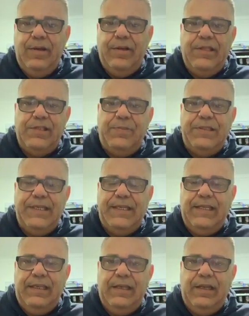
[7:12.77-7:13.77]
on this
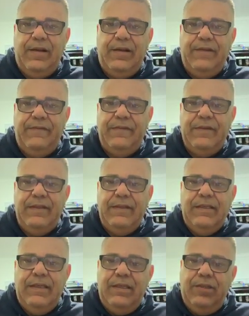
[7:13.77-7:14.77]
particular live,
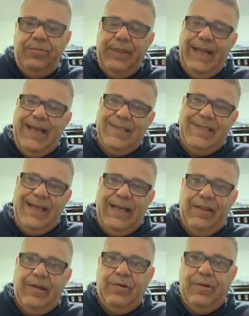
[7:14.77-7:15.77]
you'll be asked
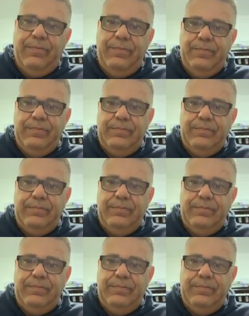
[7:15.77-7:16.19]
out of the group.